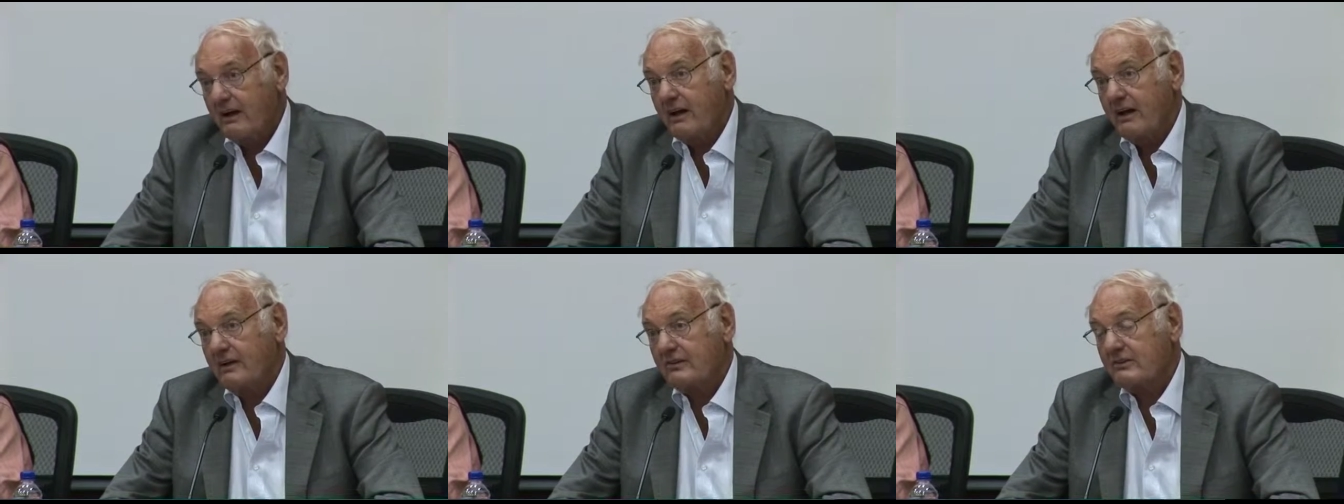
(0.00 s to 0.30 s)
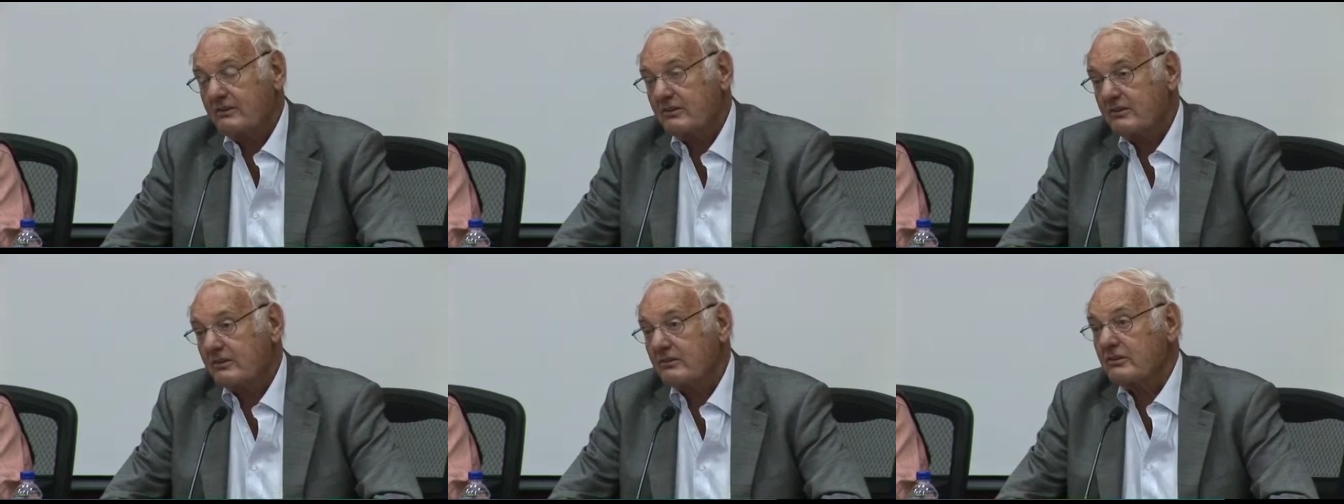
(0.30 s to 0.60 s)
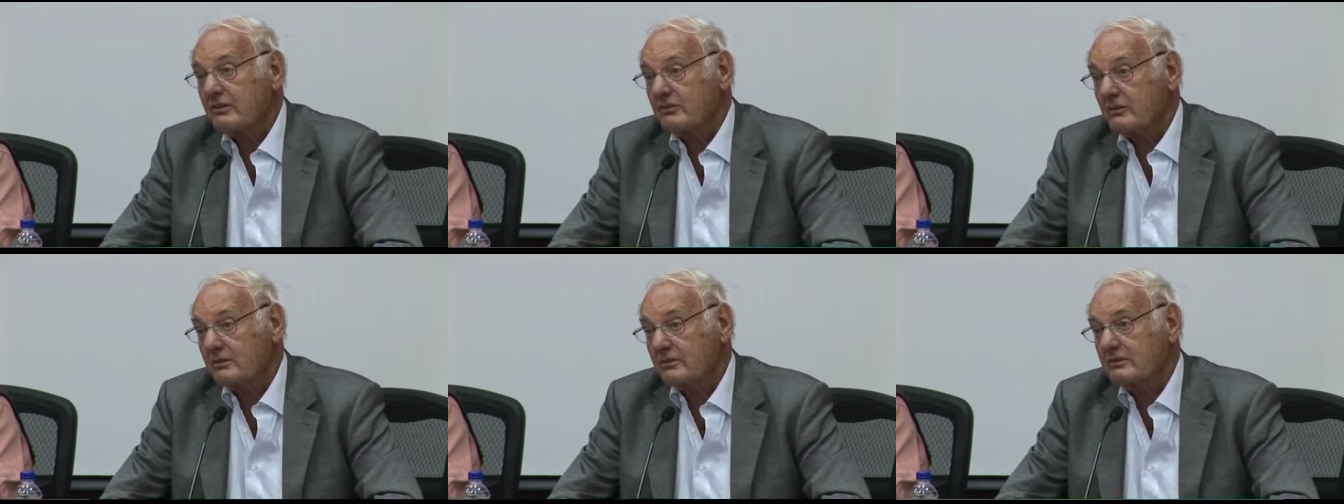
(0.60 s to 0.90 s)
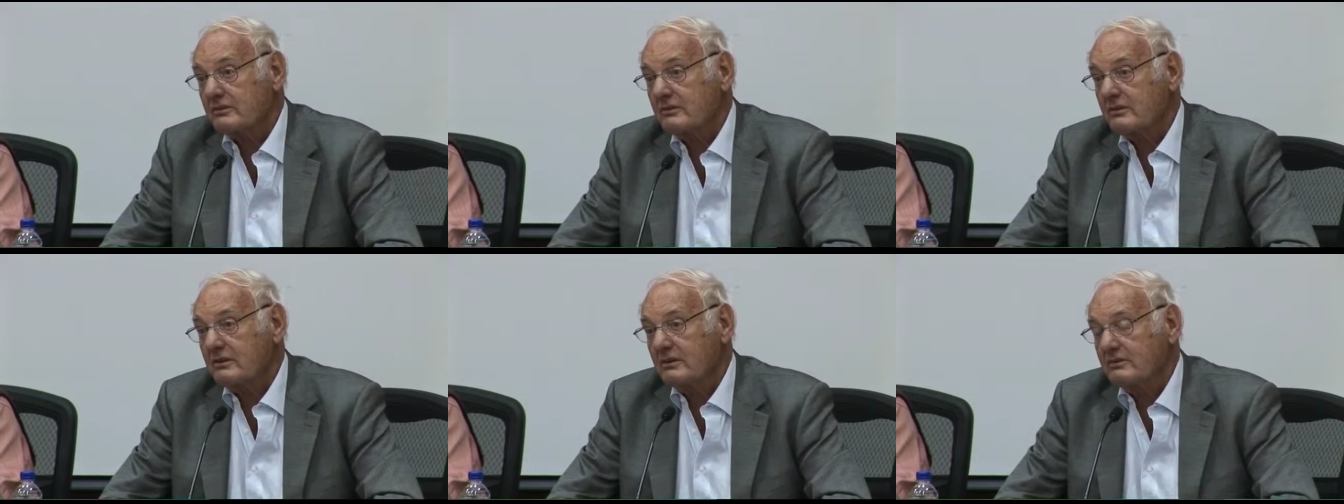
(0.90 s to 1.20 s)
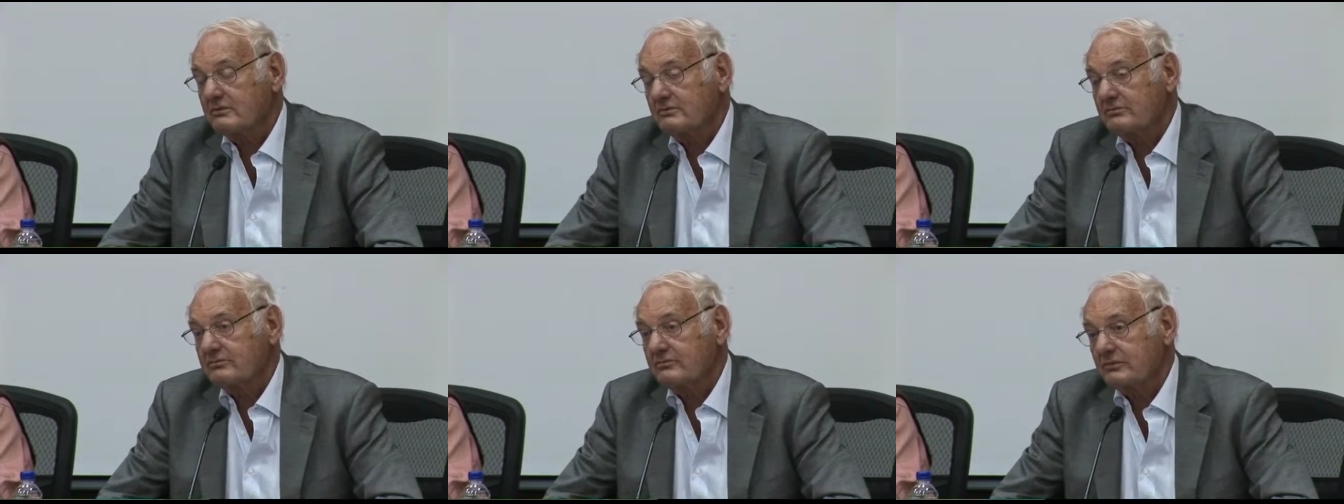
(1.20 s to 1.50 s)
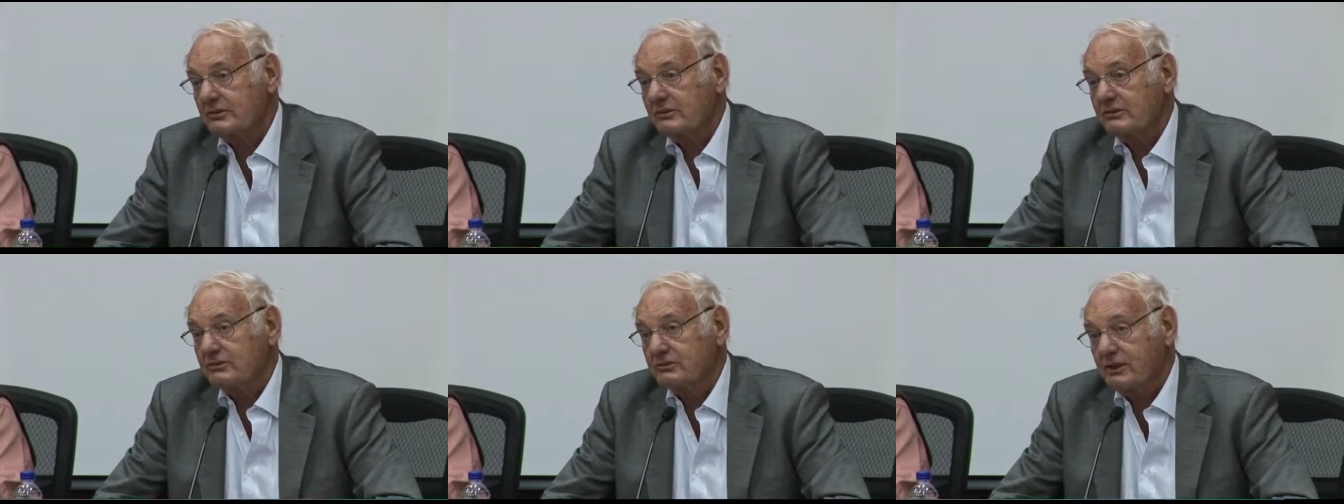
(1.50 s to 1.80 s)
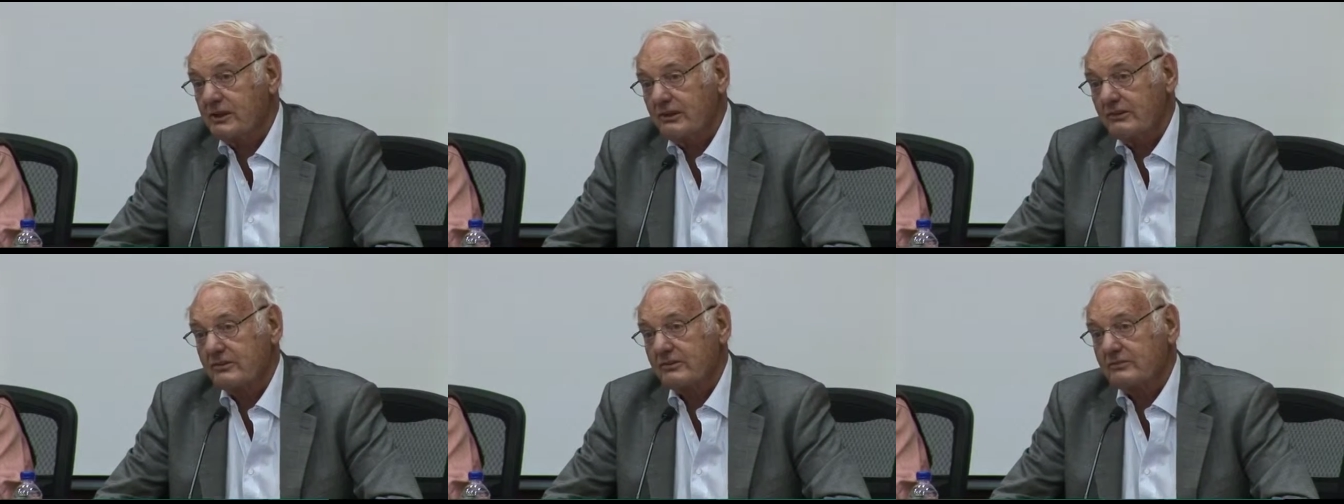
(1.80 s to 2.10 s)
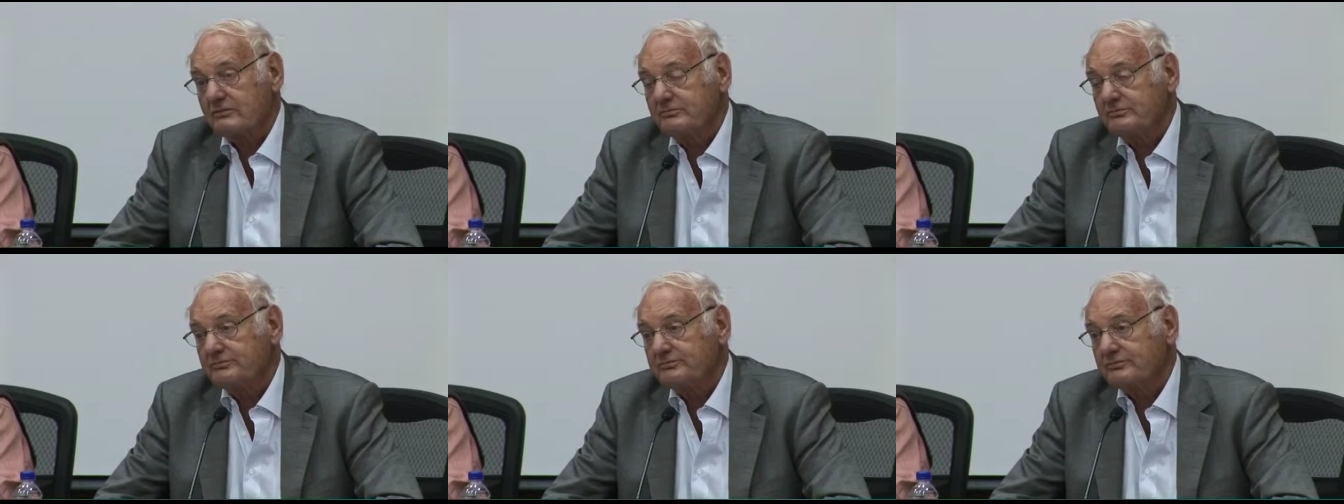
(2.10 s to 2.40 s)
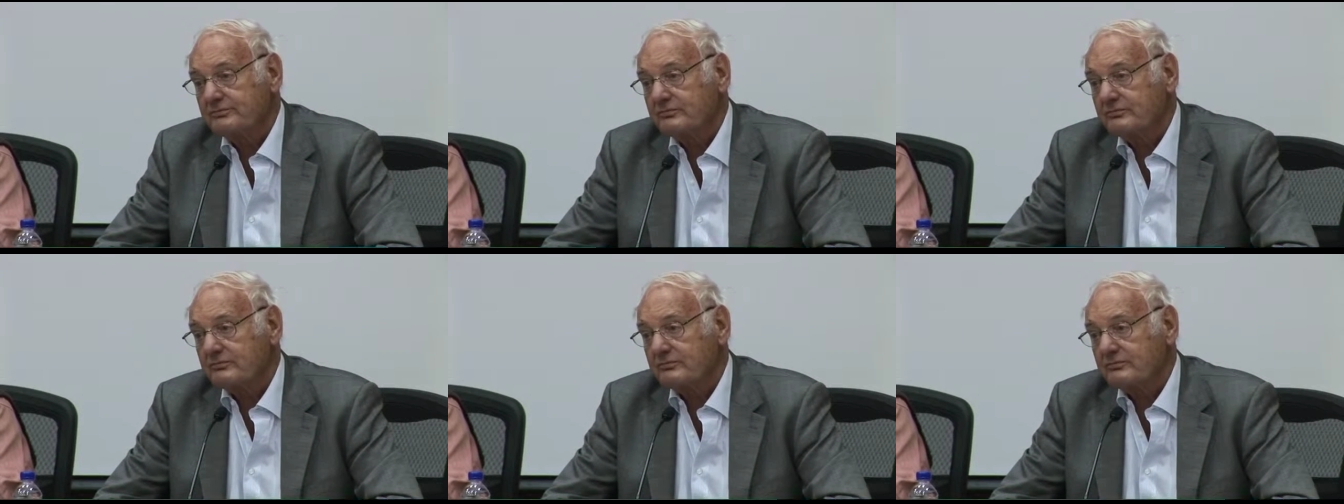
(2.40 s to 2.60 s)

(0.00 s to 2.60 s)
And this is the reason,